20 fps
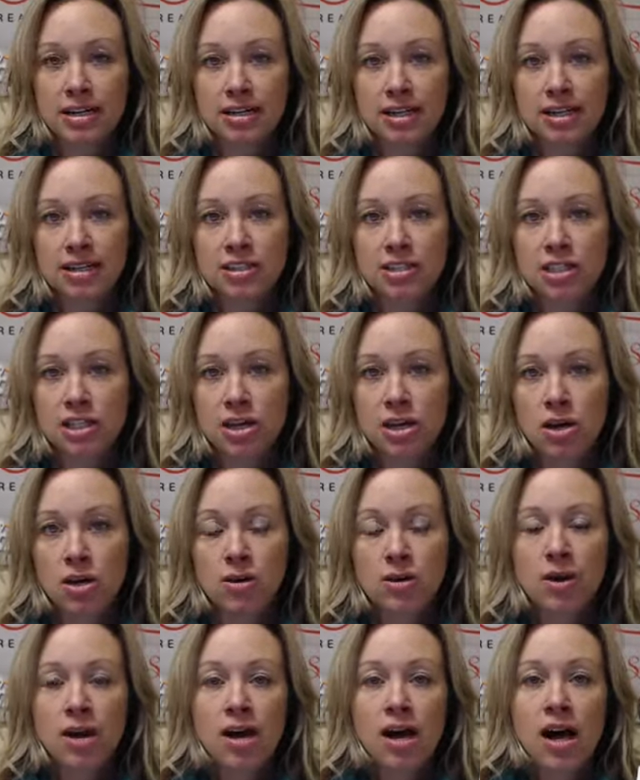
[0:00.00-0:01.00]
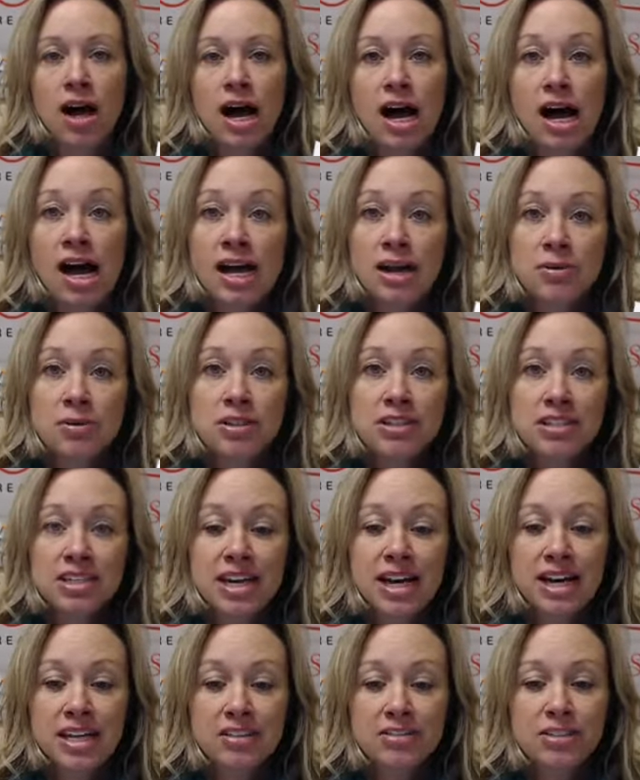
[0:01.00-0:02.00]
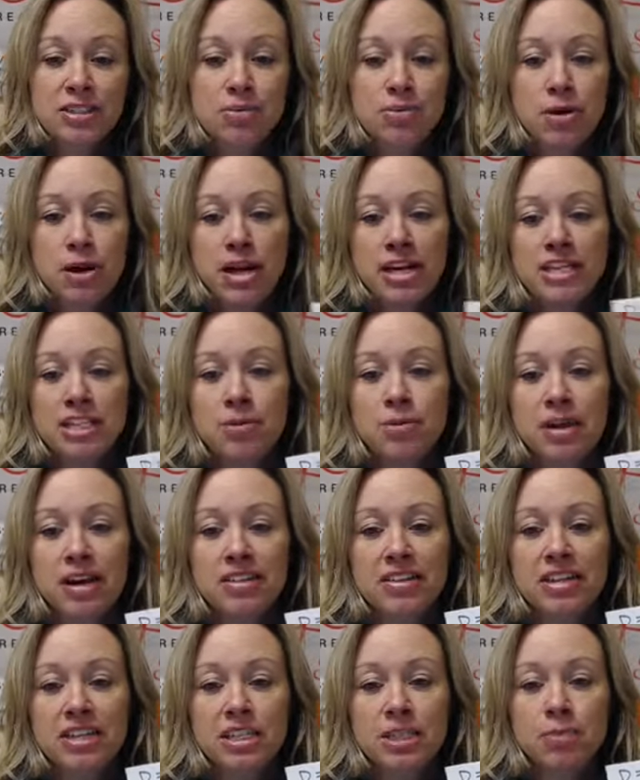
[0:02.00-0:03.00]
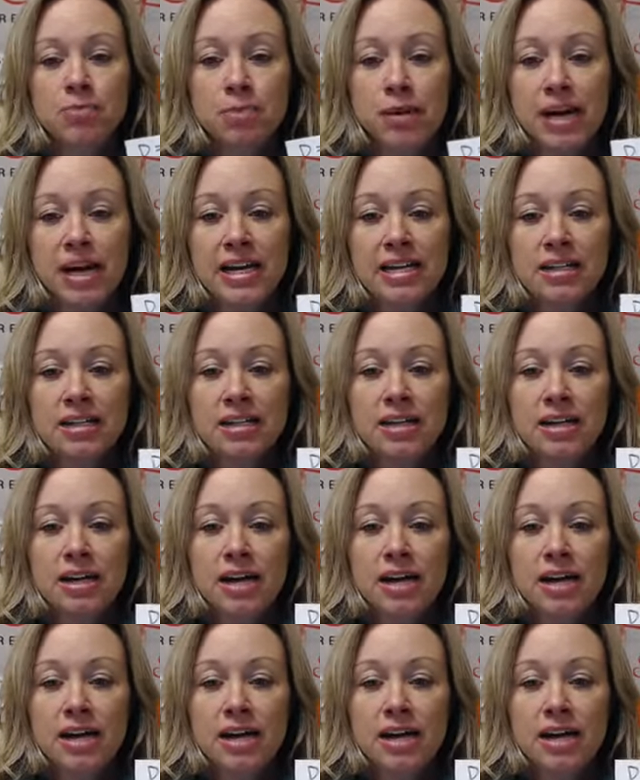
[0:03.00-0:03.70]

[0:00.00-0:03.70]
And so I was kind of surprised by this, but